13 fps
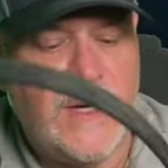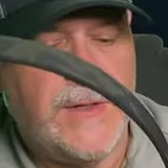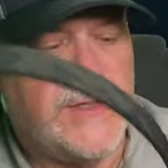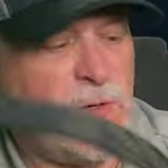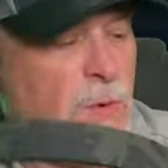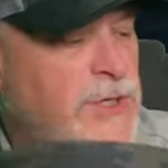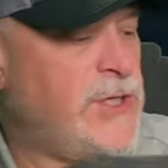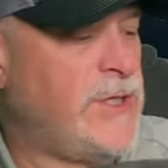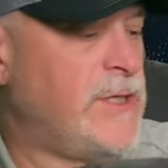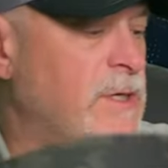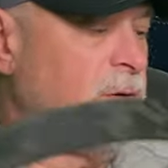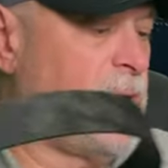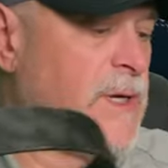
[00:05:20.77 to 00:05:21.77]
So what you
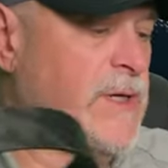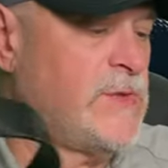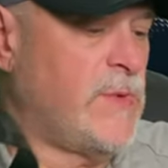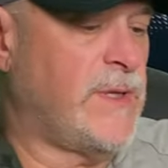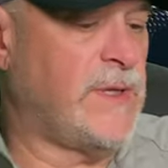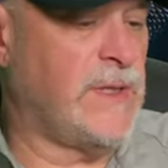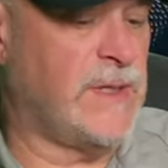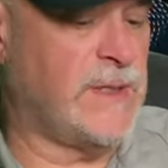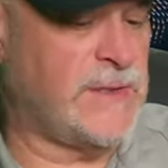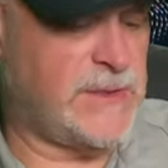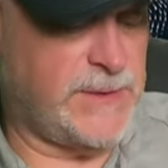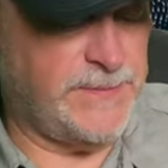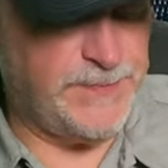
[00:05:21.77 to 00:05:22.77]
do is with
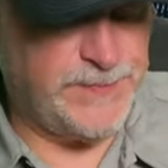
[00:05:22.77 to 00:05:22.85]
this,